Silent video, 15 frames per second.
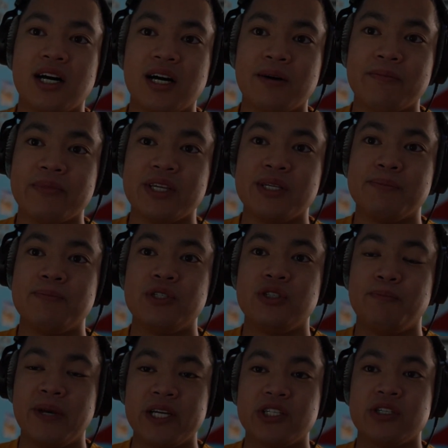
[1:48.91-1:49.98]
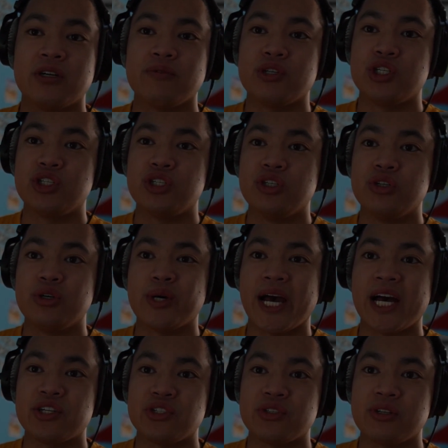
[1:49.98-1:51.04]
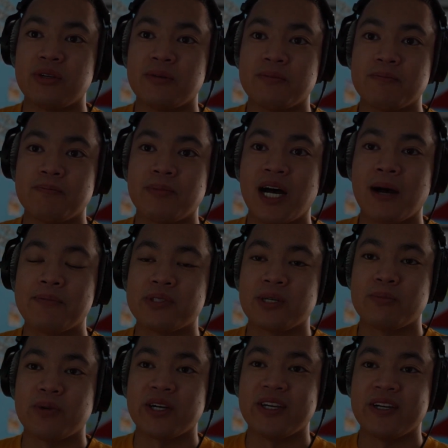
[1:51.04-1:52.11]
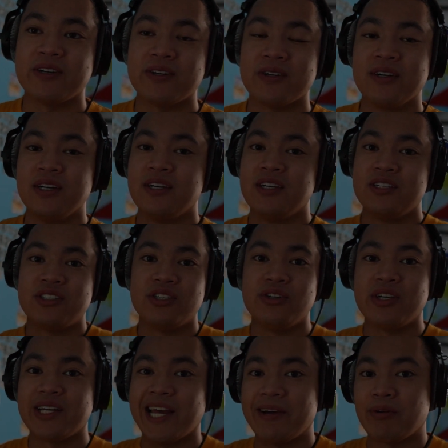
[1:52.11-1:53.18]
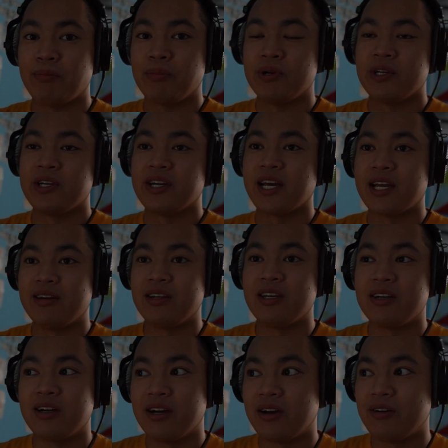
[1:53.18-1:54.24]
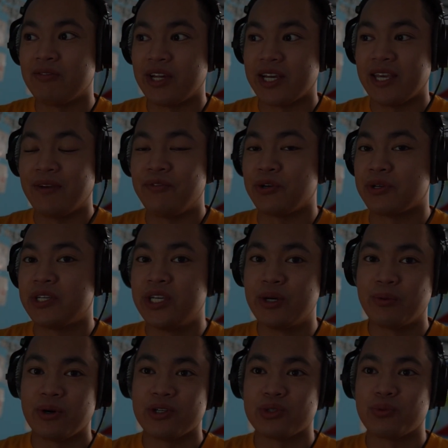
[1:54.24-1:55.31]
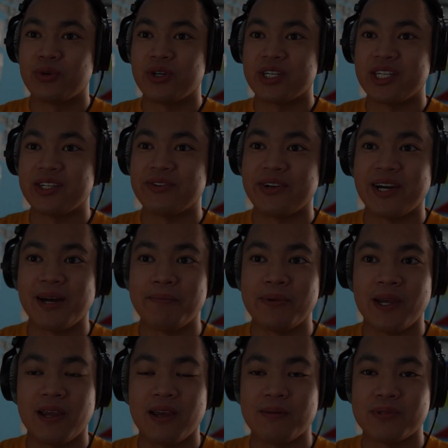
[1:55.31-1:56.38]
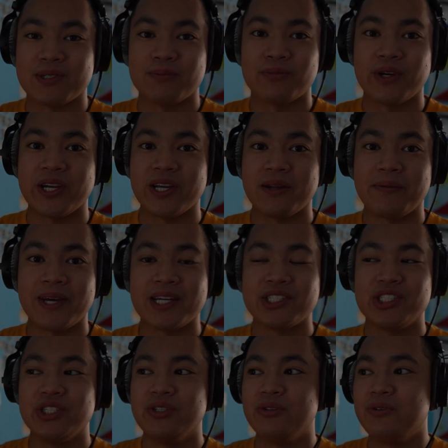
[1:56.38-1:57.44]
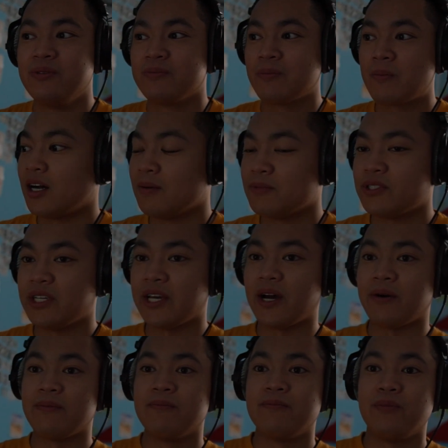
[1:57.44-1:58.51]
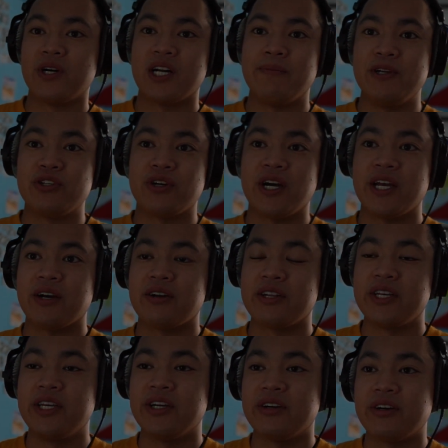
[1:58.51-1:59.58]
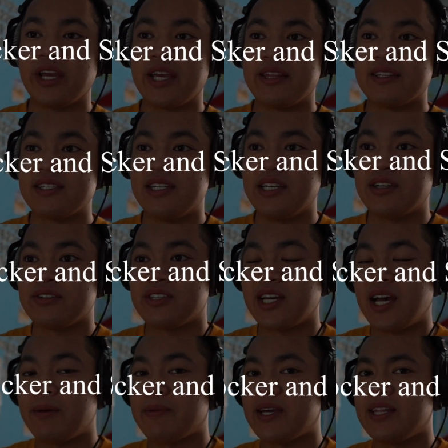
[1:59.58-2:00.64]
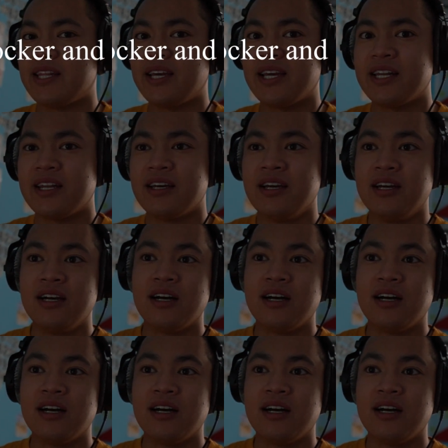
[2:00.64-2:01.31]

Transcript: the picture of the shoe actually pops up right here. So you can have a pretty good idea of like if your keywords worked and you're not picking up some random ass shoe. So yeah, we're going to be trying on here and the sneakers app, and then